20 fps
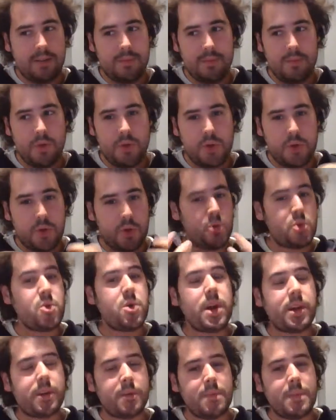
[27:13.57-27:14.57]

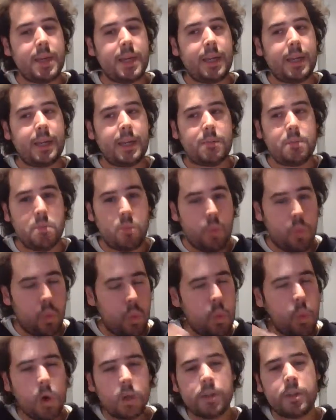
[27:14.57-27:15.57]
threw at me that
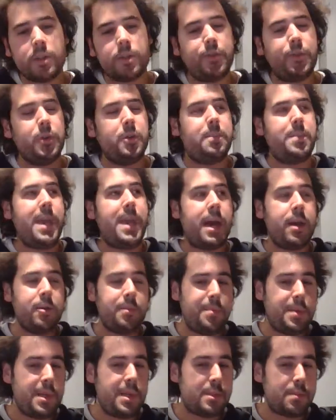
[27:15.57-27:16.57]
wonderful piano
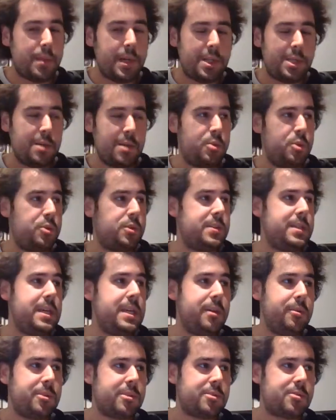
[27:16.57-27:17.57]
piece by Debussy.
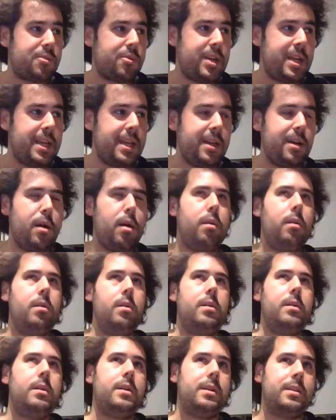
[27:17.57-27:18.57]
It was really,
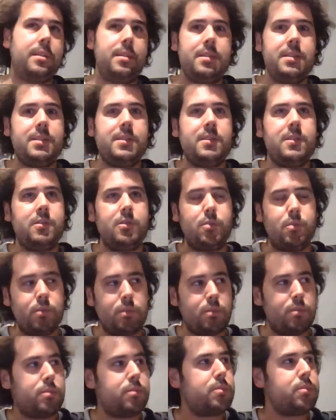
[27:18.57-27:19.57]
oh, this is
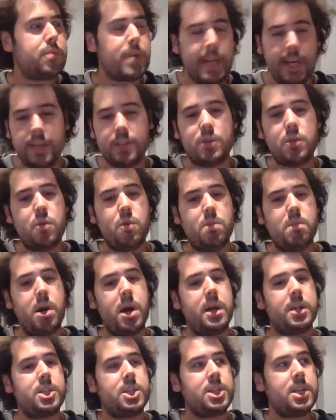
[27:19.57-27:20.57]
really too
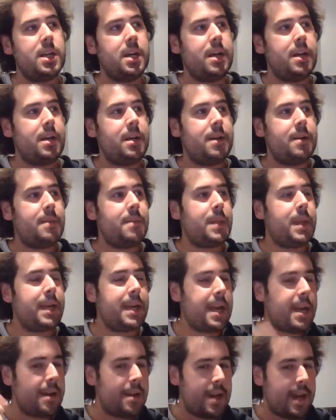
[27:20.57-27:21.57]
much.
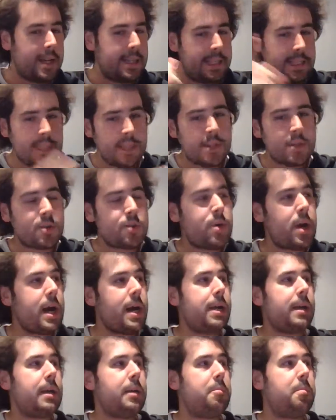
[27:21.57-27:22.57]
Again, I didn't
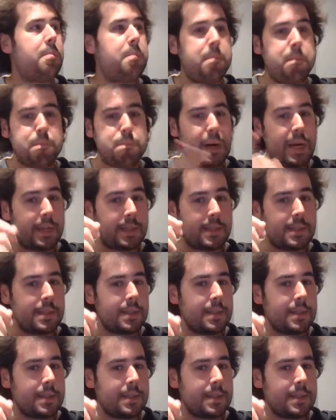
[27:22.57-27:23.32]
cry, but